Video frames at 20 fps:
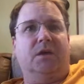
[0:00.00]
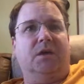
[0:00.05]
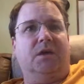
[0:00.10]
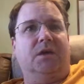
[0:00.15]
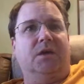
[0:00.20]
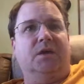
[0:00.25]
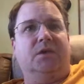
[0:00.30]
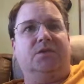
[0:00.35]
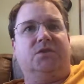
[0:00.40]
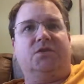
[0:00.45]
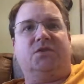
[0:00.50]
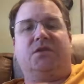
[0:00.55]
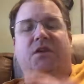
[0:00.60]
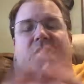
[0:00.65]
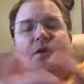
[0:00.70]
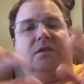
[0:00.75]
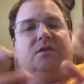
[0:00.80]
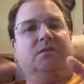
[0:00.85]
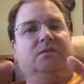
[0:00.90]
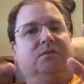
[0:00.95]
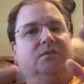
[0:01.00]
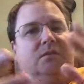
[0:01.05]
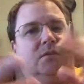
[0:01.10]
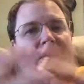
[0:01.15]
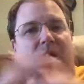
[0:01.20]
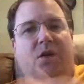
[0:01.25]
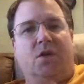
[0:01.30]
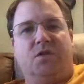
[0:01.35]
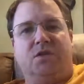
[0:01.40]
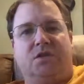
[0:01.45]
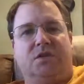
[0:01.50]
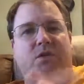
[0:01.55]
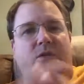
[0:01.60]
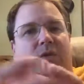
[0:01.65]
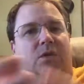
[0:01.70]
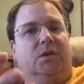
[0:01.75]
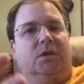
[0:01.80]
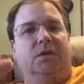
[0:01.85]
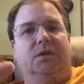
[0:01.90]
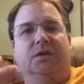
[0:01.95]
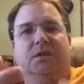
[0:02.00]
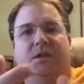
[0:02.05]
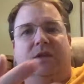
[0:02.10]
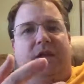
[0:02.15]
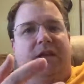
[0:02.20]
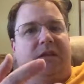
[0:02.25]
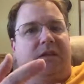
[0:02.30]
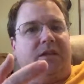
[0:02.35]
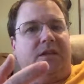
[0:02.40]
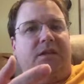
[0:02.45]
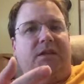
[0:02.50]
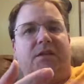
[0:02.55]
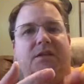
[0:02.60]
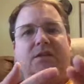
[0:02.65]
Just take Osceola, Lakeland,